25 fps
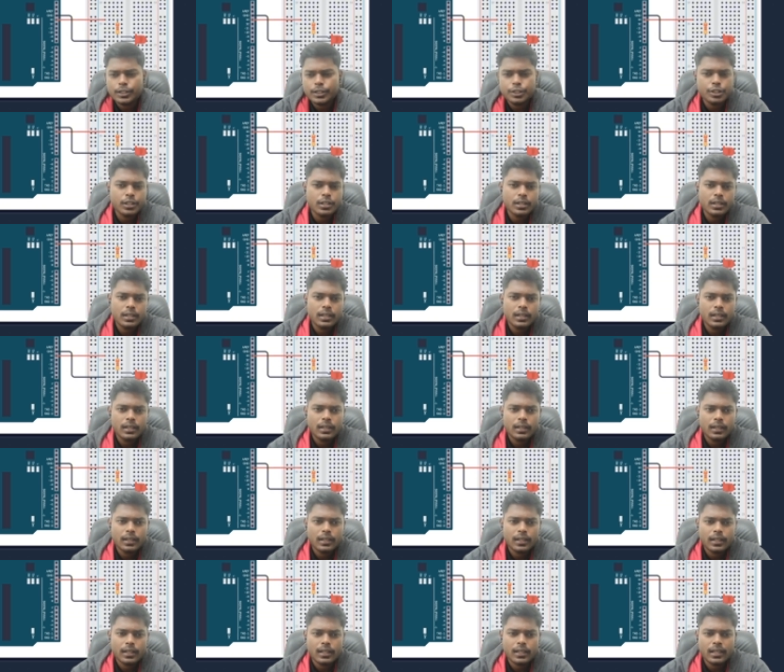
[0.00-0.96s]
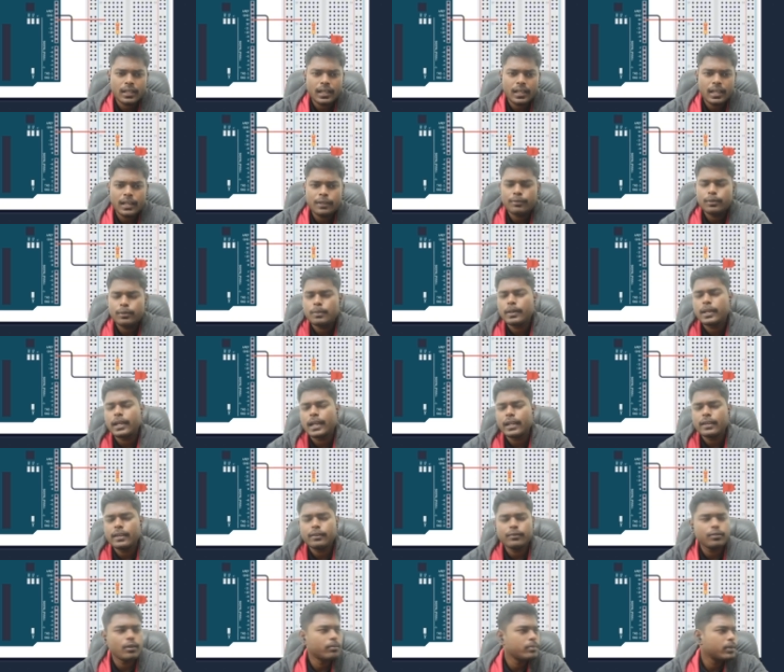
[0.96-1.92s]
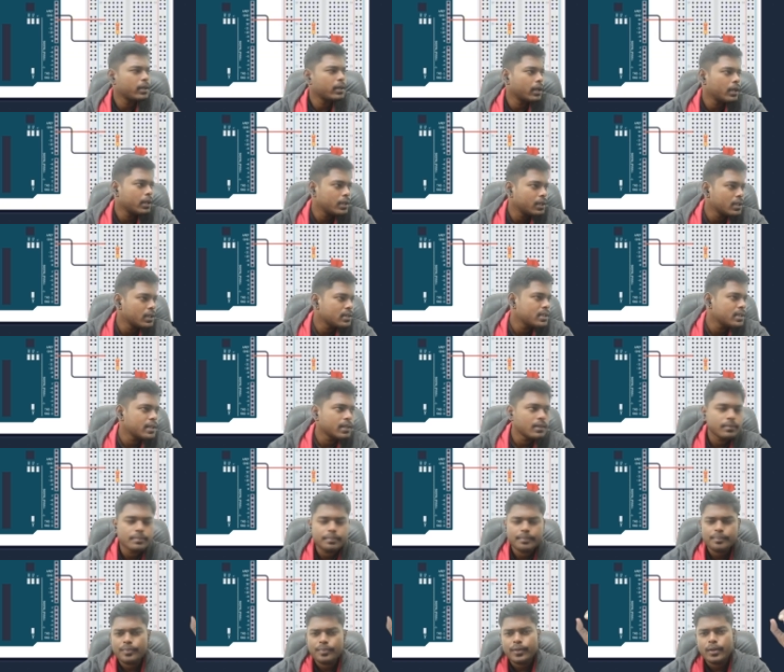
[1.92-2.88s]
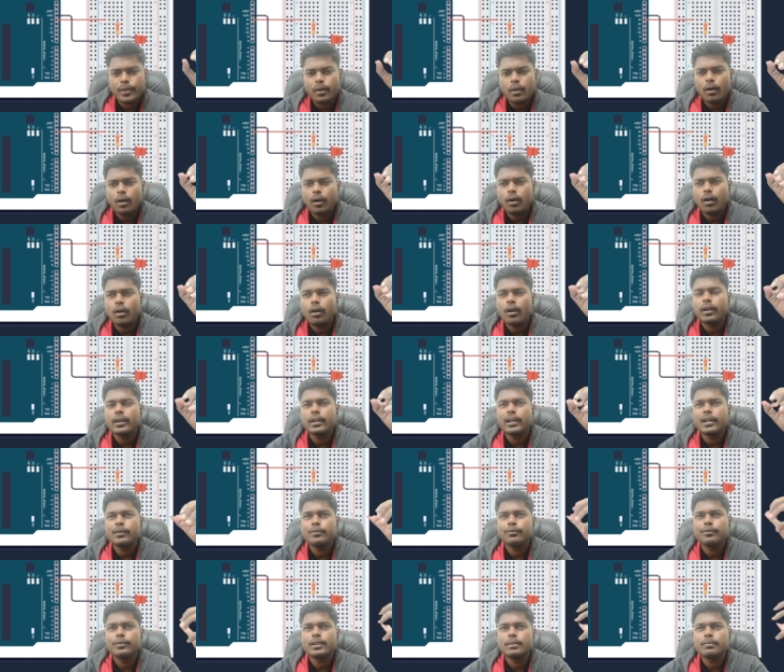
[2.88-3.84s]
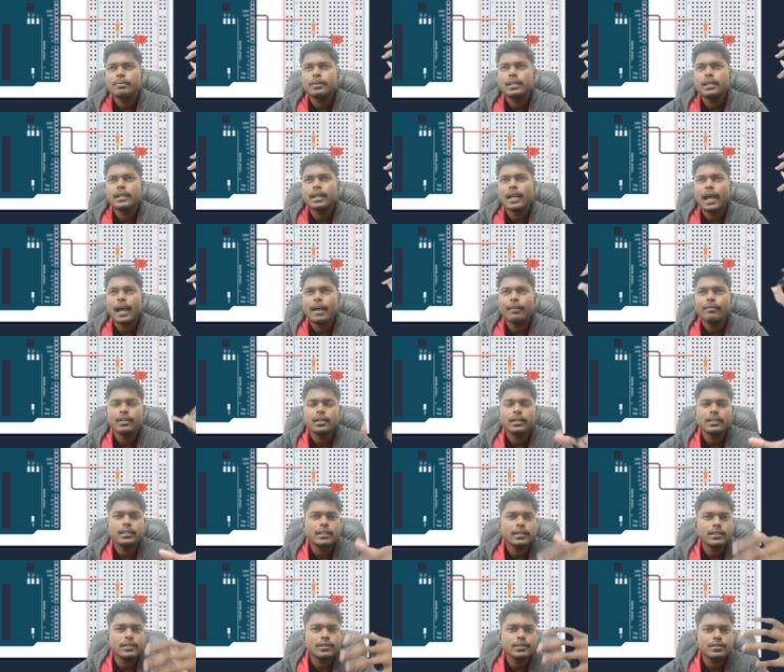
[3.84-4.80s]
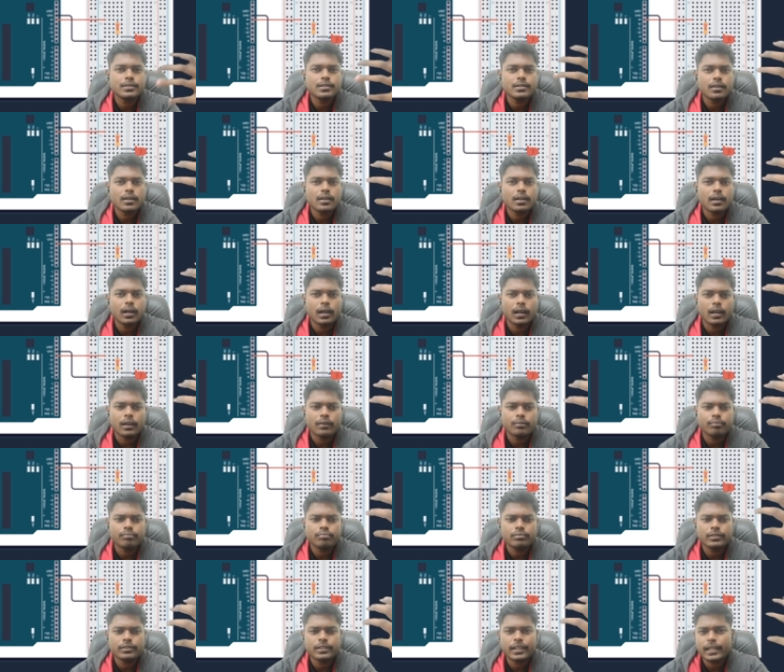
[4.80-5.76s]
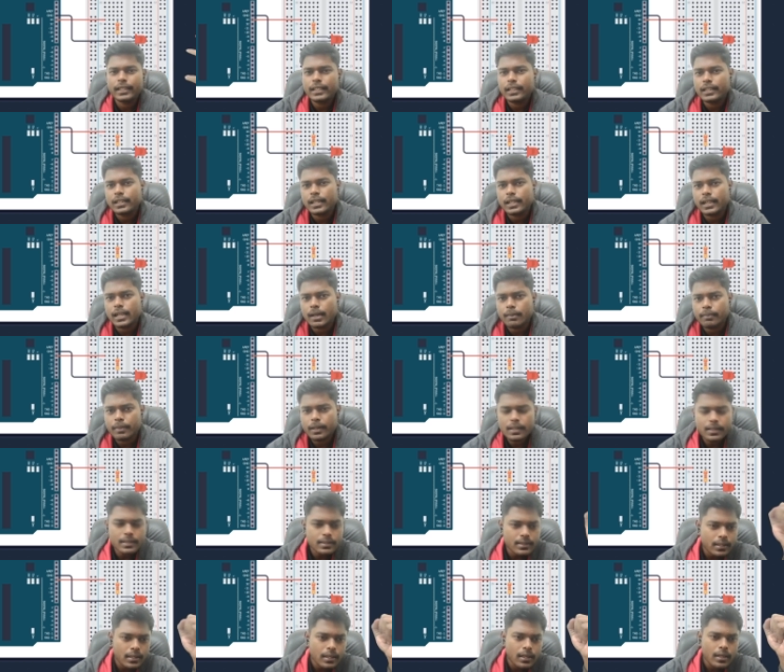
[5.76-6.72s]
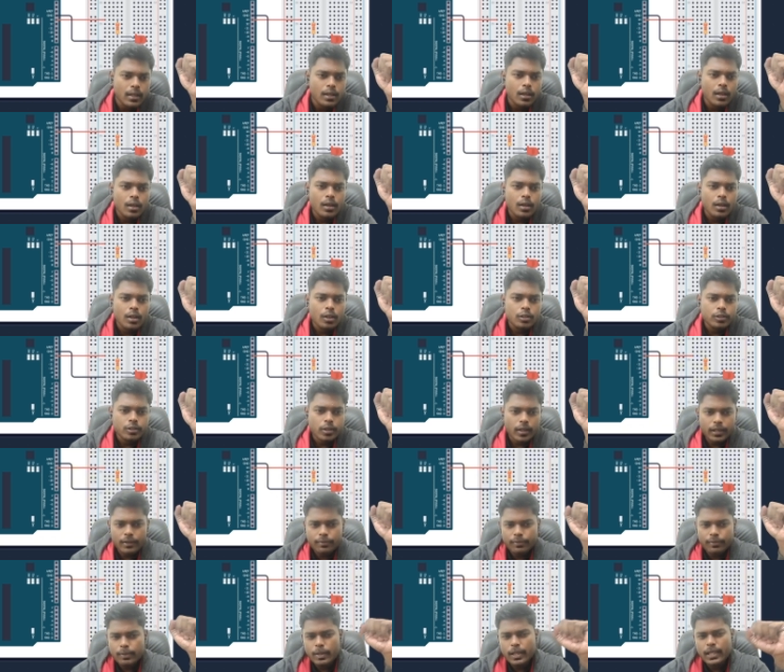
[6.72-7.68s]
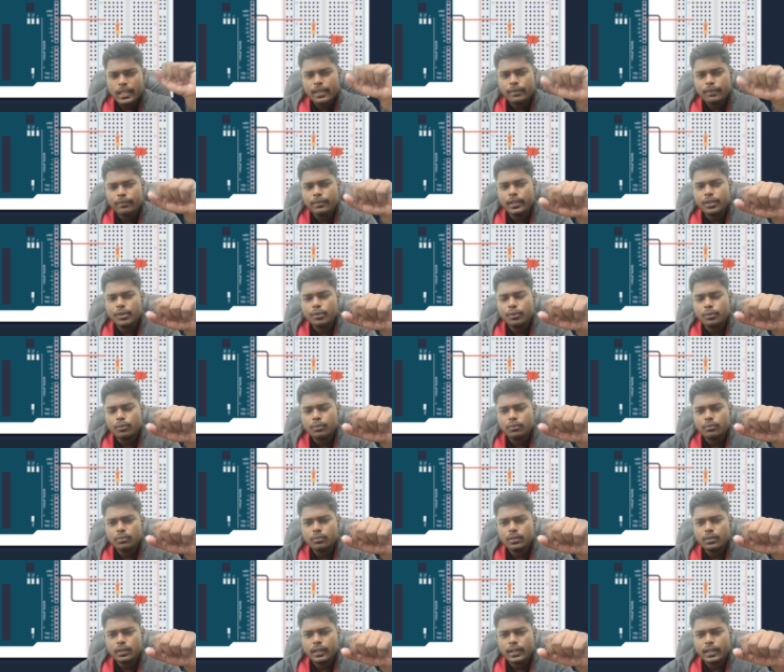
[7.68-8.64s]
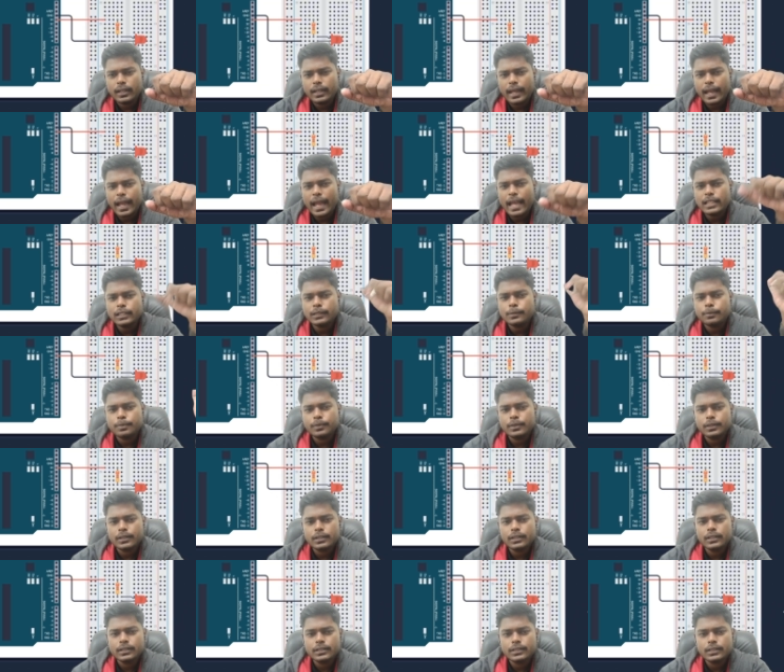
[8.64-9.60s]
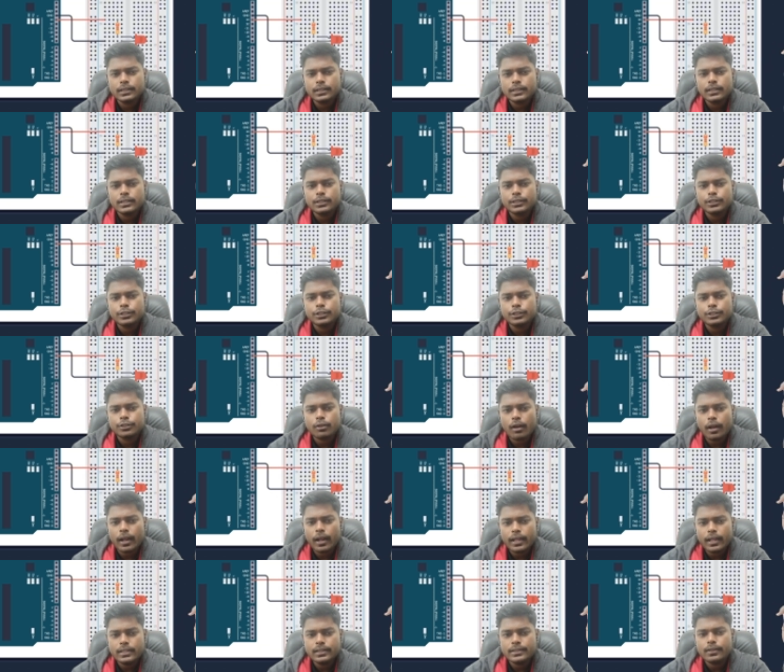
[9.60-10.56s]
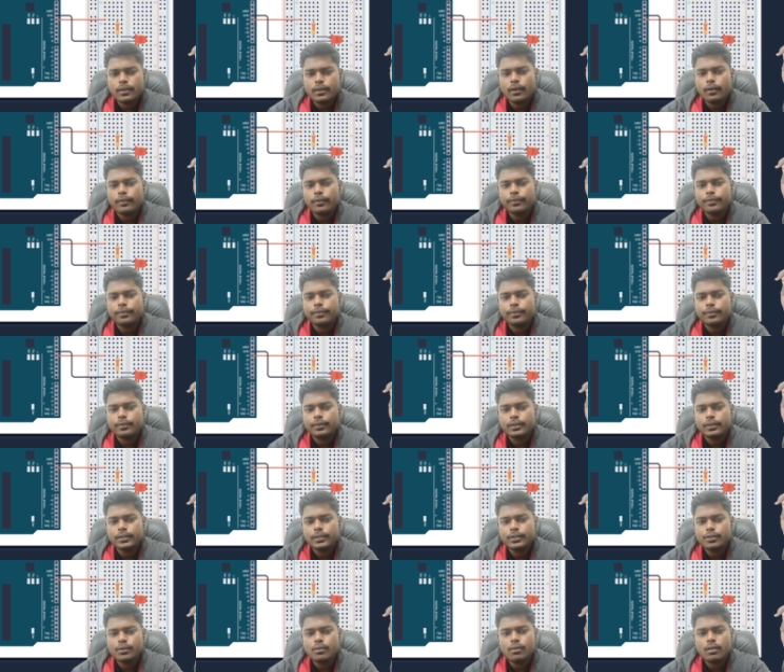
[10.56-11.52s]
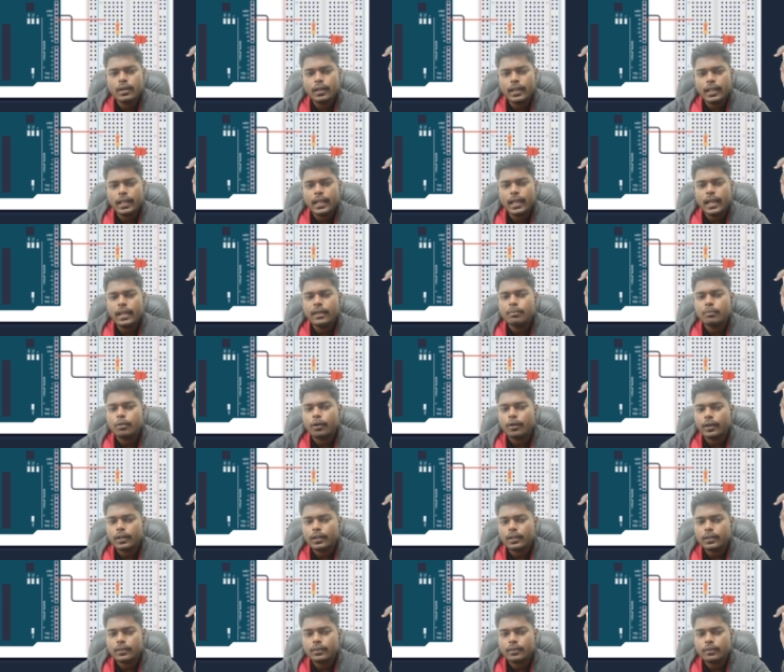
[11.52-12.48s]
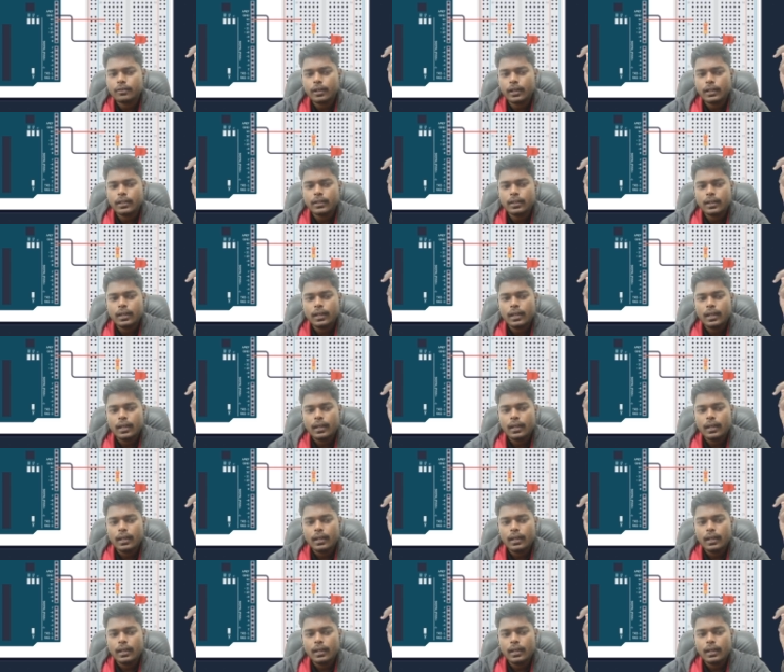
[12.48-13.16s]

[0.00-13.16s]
which it will be getting from the internet, or it will be having in its training database. So it will be giving you as per the choice of your AI model, right?